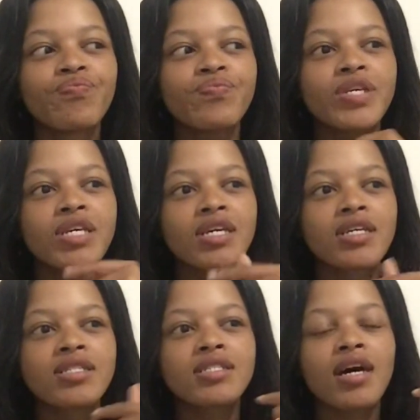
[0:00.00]

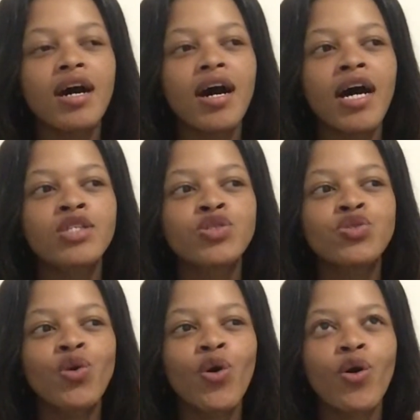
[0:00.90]
because I
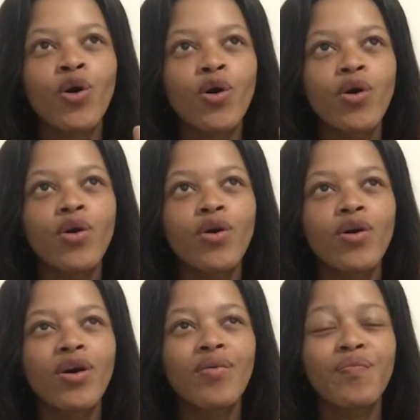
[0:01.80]
saw
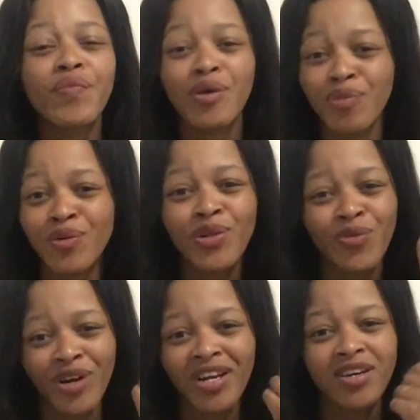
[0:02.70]
people with
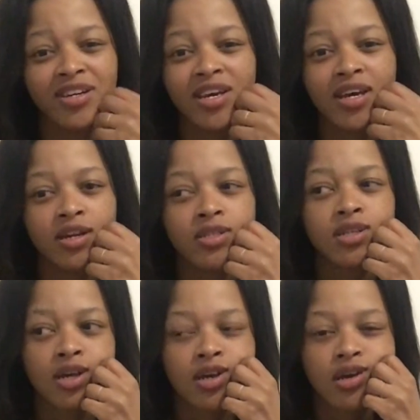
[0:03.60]
really good hair and I was
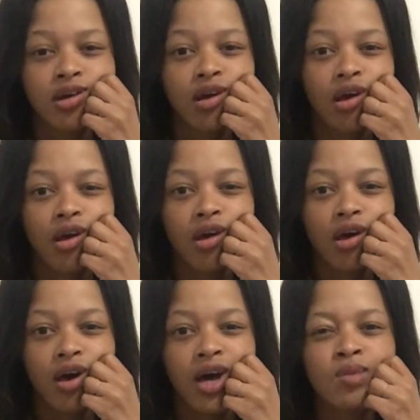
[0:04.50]
like,
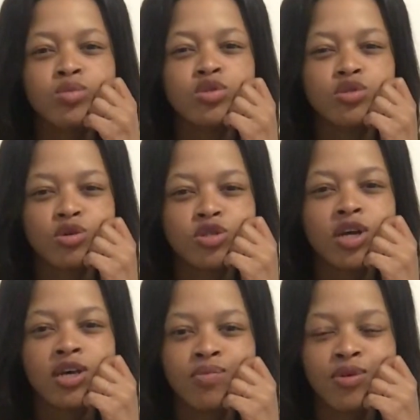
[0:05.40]
I'm so sure
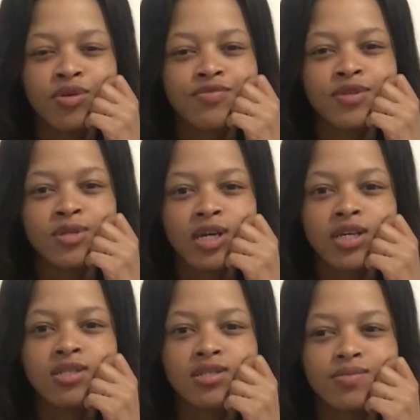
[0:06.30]
I can be one of those
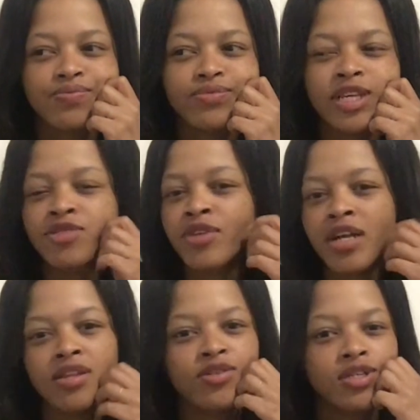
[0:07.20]
guys. That's
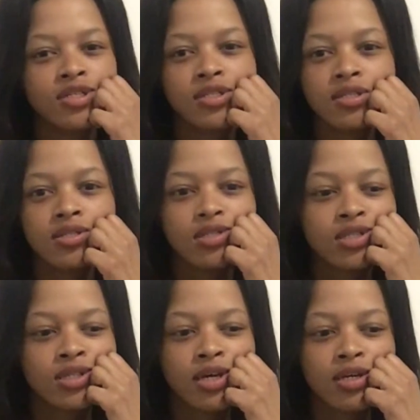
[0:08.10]
really the reason,
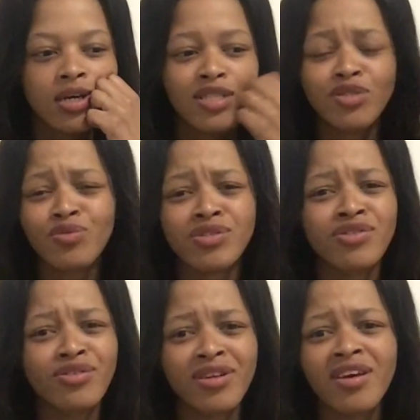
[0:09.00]
is that I just
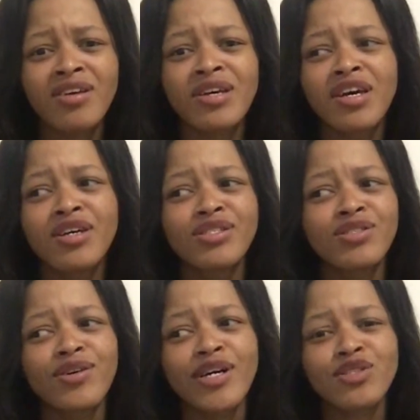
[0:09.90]
wanted good hair.
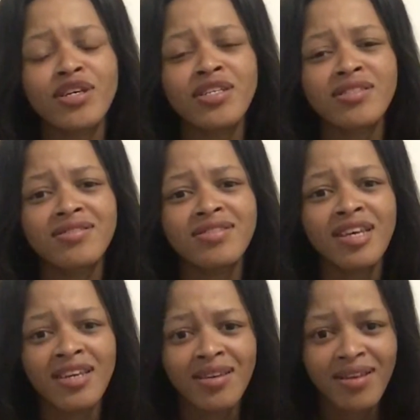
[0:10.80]
So I started
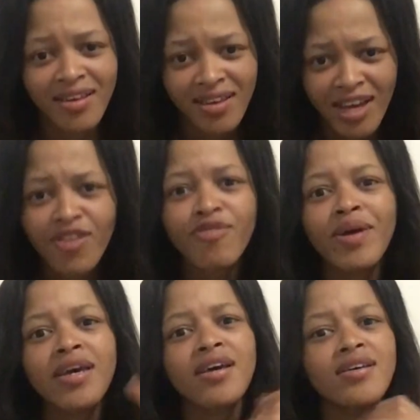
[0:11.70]
taking care of
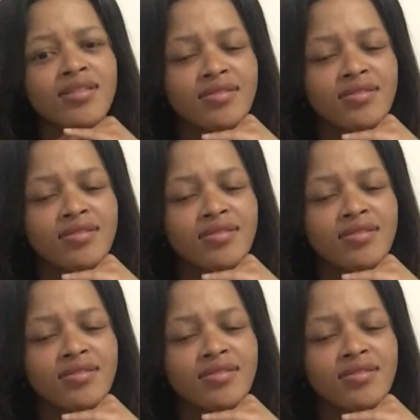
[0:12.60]
my hair.